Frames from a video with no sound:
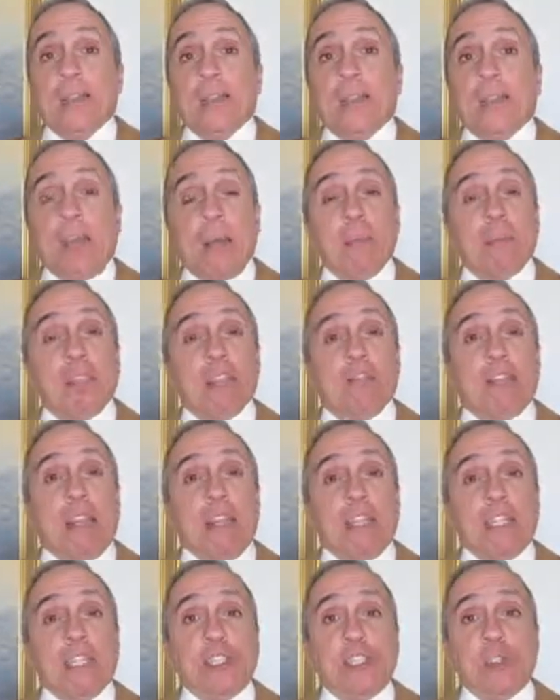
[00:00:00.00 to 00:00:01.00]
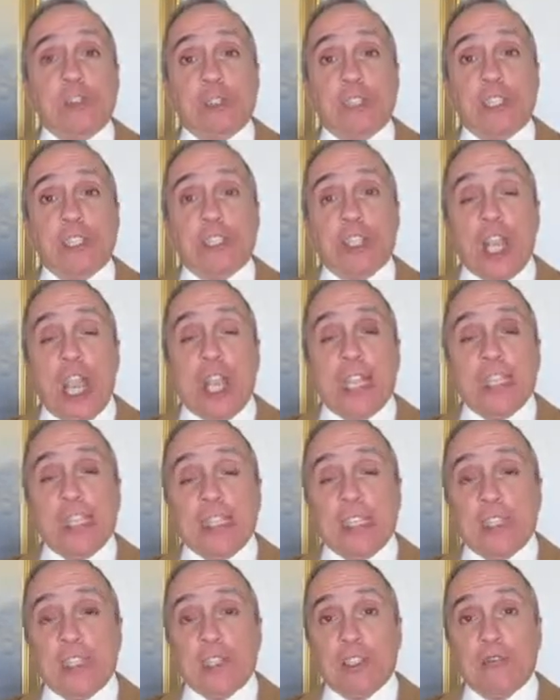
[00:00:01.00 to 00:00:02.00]
the demonstrators used to chant
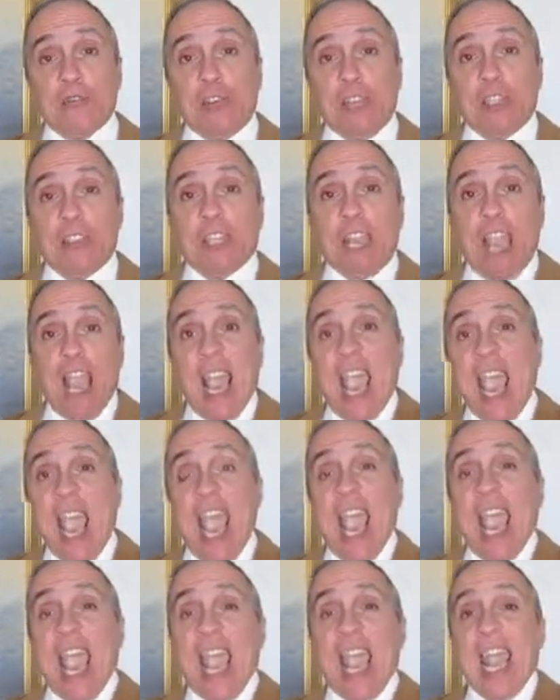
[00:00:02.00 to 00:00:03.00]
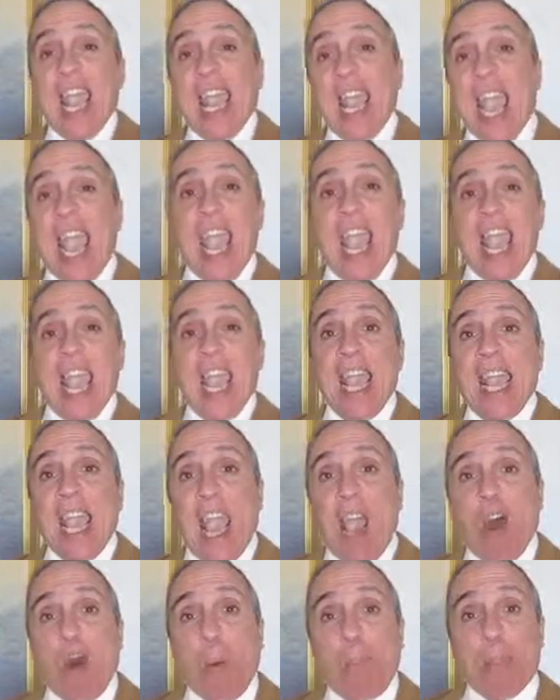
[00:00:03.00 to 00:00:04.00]
in the streets, "Hey, hey,
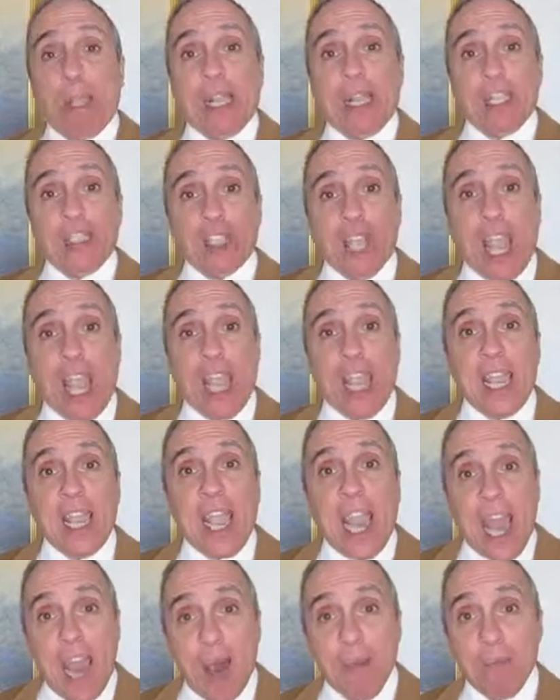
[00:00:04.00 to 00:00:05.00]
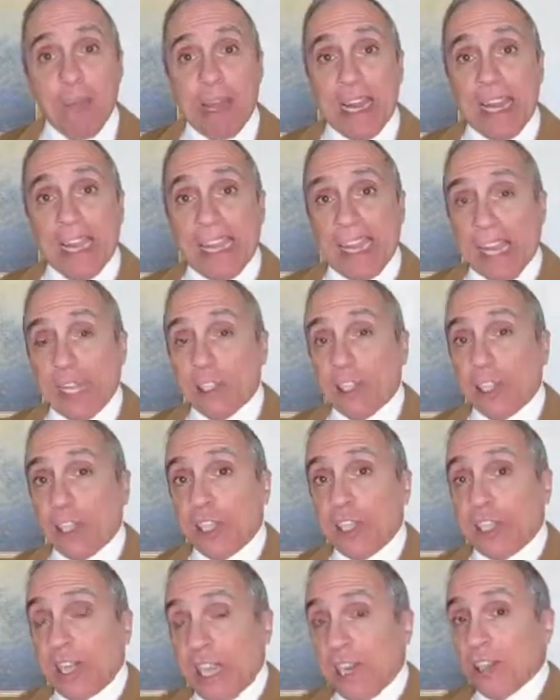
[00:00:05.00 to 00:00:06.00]
LBJ, how many kids
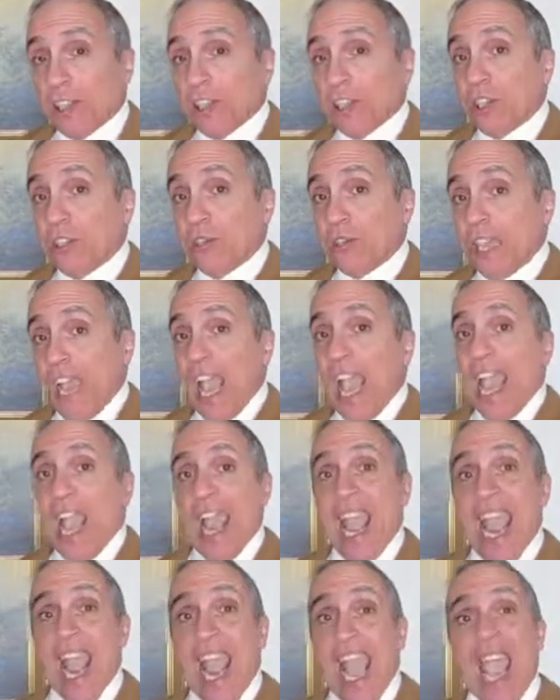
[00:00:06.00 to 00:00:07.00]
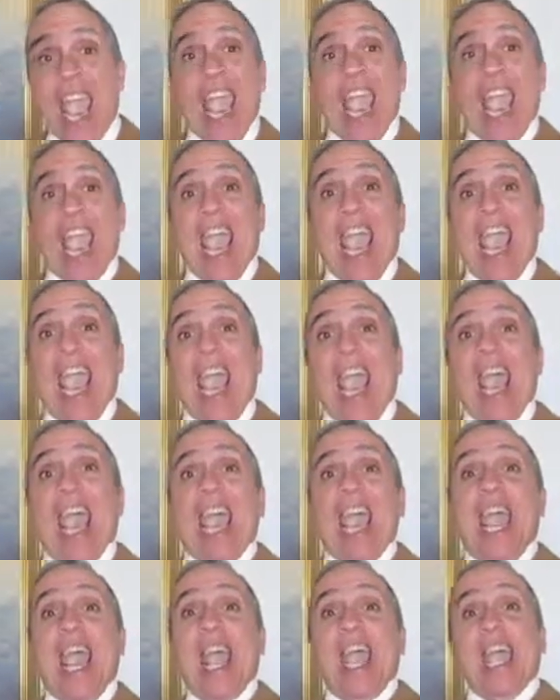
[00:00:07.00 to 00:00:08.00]
did you kill today? Hey,
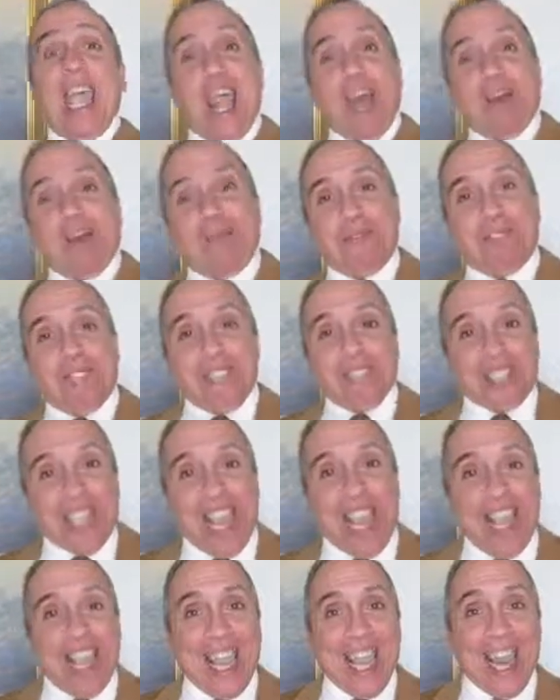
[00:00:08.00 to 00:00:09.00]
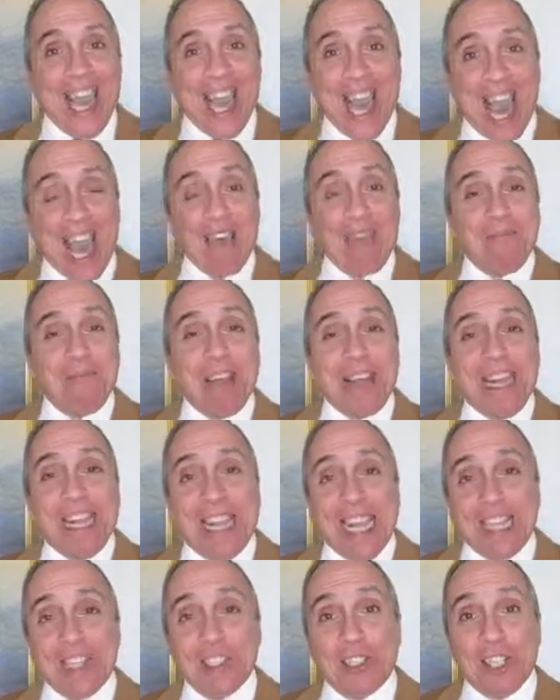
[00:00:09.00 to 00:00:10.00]
hey, LBJ, how many
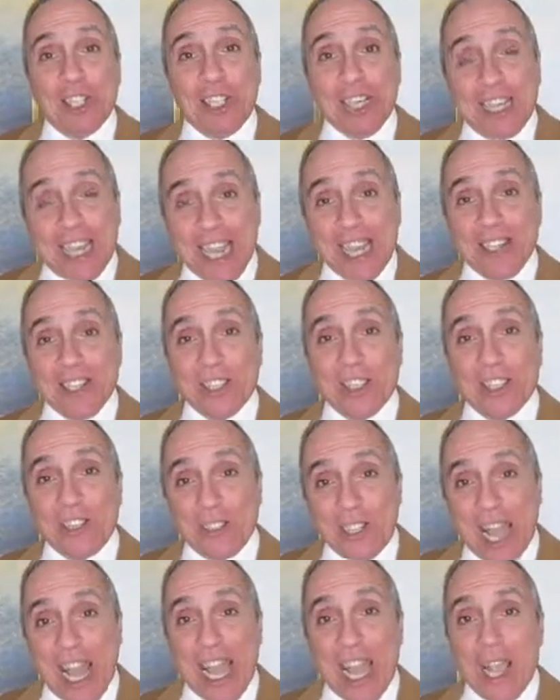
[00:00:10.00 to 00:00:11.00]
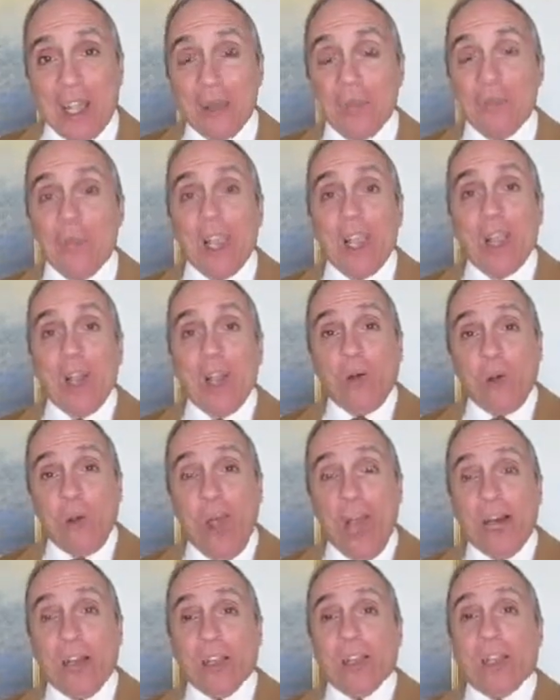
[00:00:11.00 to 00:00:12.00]
kids did you kill today?"
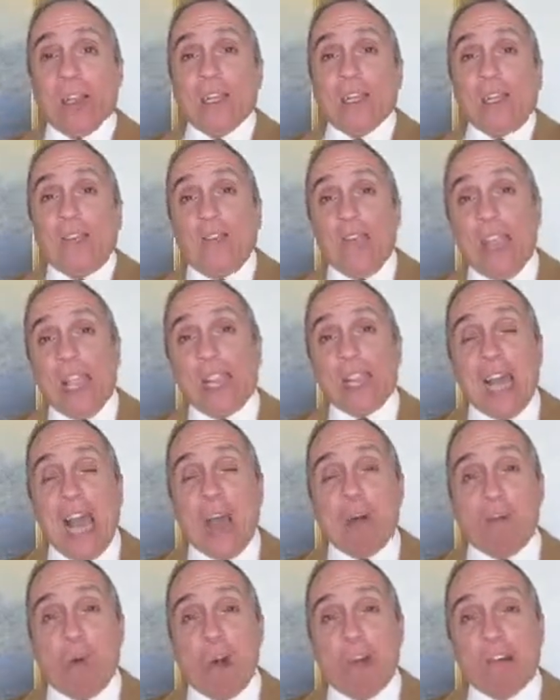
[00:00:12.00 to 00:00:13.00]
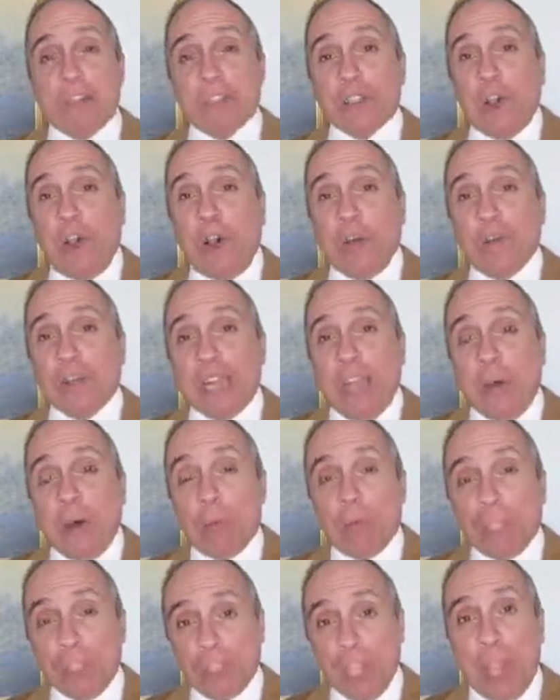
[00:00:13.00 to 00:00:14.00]
Well, the Vietnam War is over and
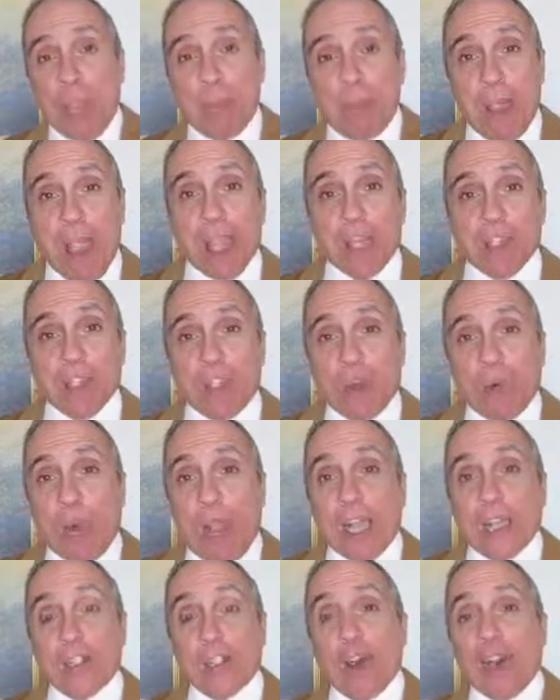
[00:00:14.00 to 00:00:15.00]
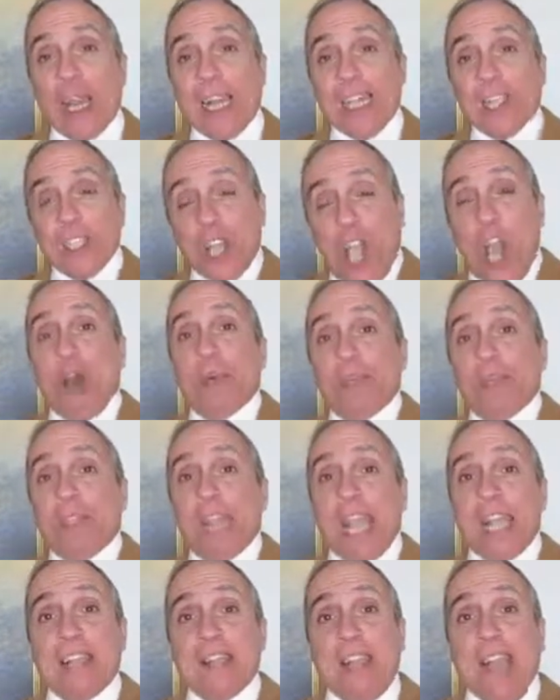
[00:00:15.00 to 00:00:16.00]
LBJ passed away, so let's
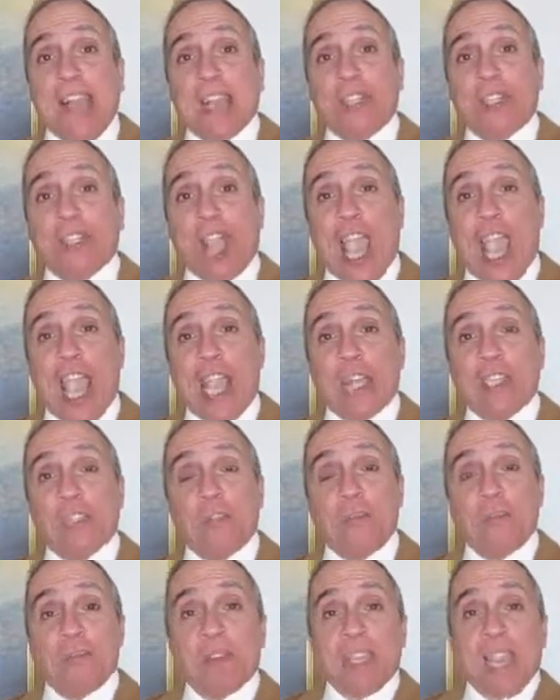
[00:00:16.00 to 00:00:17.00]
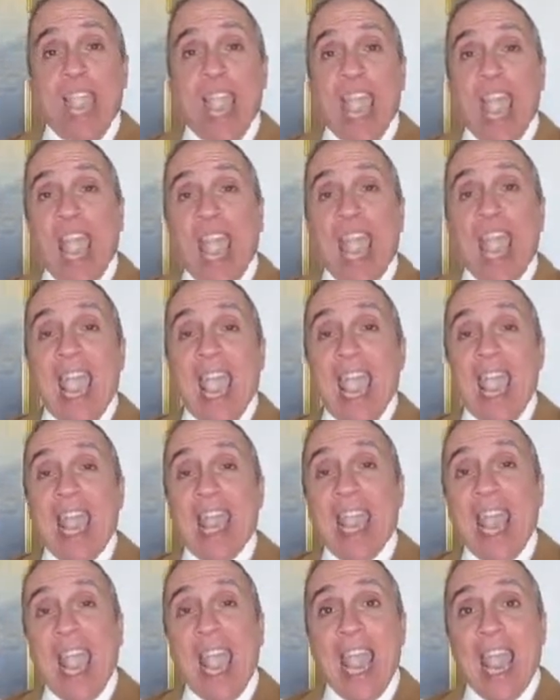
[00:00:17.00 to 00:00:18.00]
update that chant.
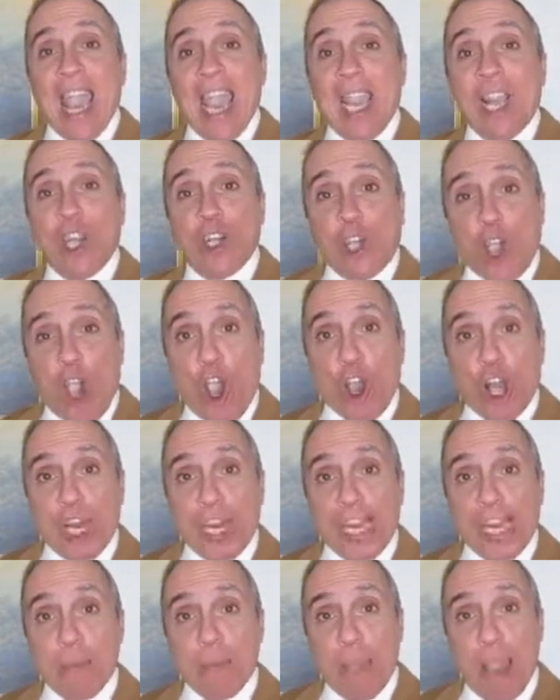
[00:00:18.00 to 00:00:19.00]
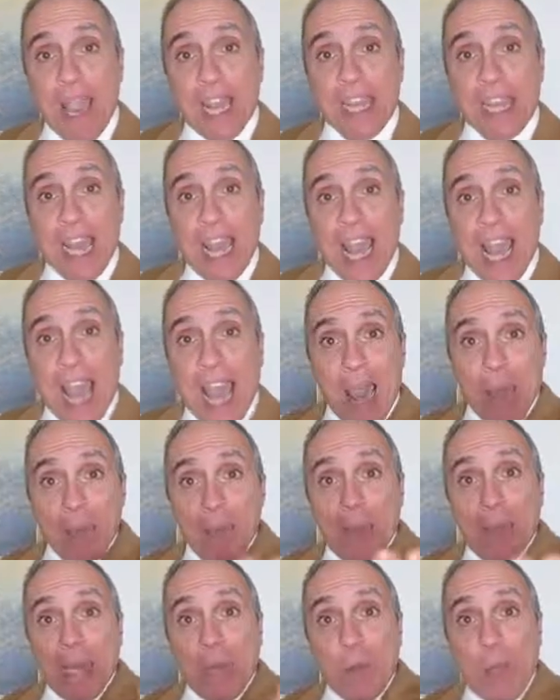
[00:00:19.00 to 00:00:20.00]
"Hey, hey, girly men, how
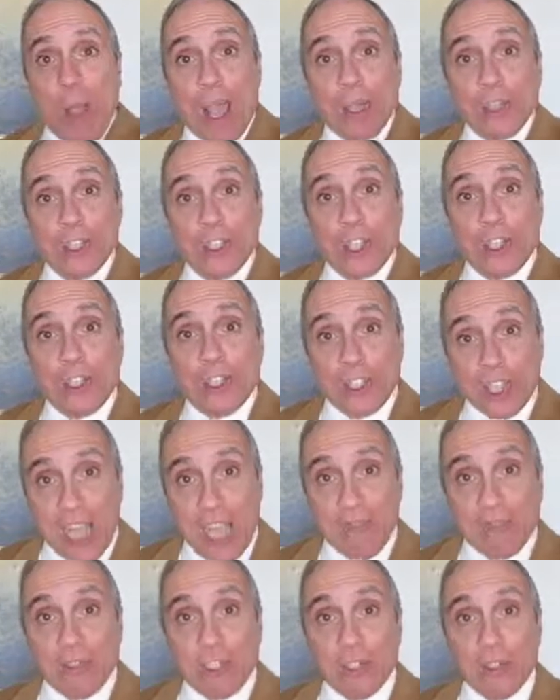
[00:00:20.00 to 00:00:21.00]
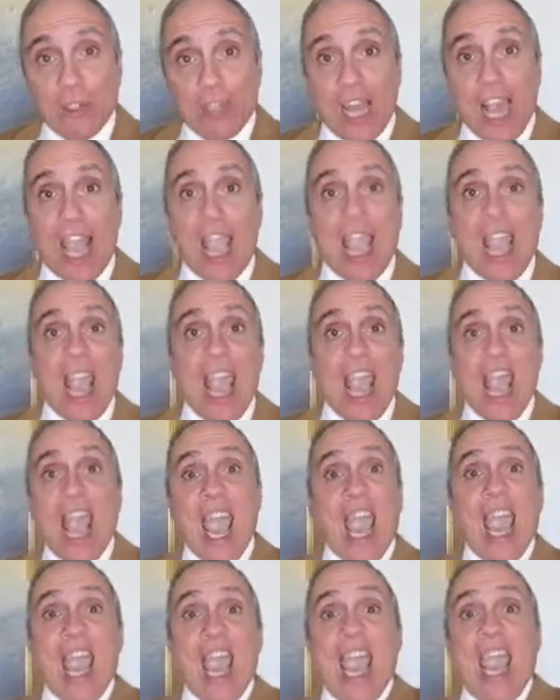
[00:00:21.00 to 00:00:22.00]
many whales did you save today?
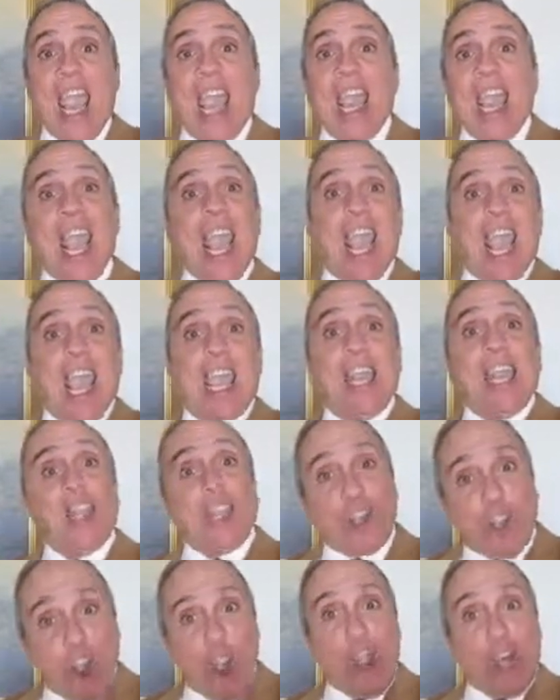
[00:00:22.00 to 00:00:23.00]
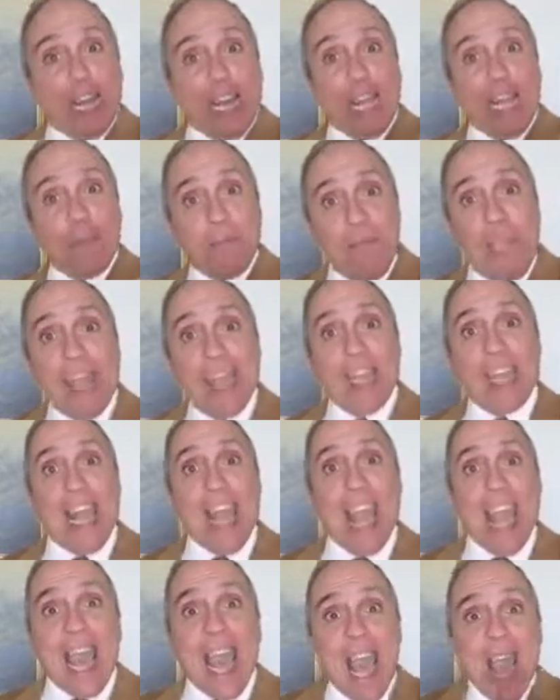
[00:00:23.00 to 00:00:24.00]
Hey, hey, girly
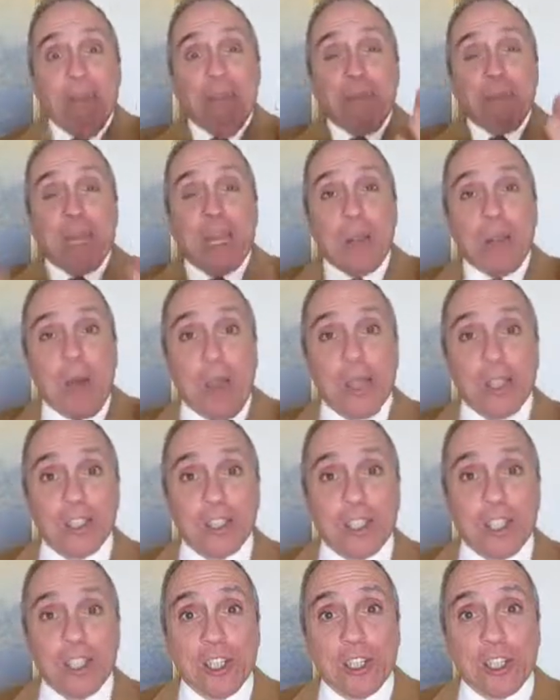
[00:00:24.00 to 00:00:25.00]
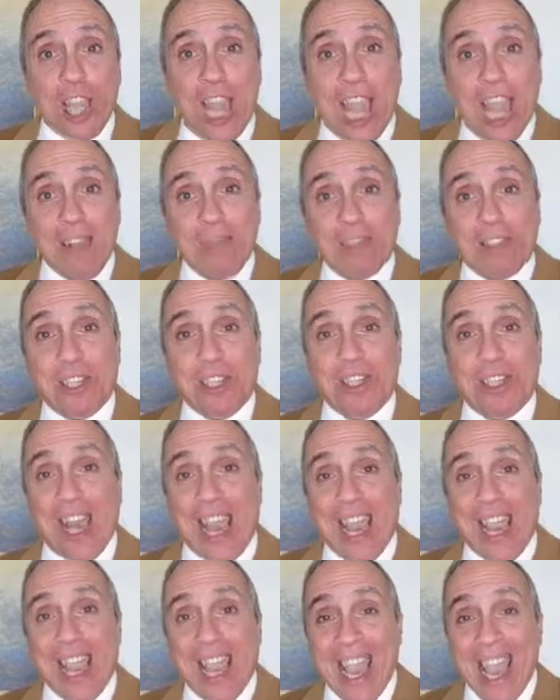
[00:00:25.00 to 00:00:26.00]
men, how many whales did you save
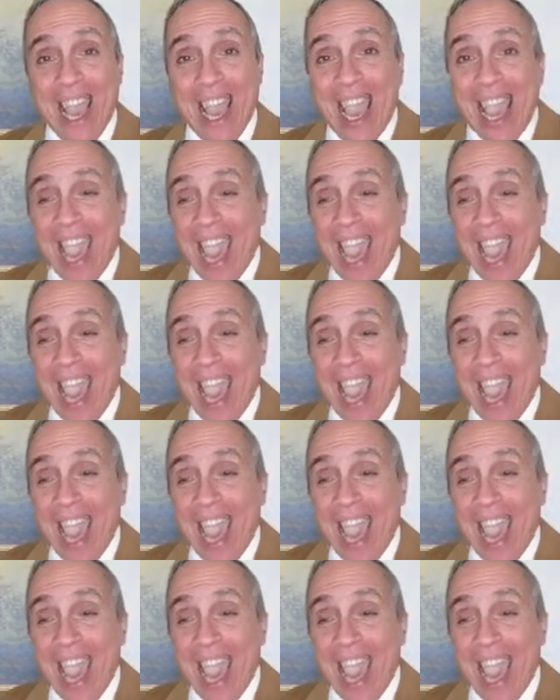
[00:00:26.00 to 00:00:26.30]
today?"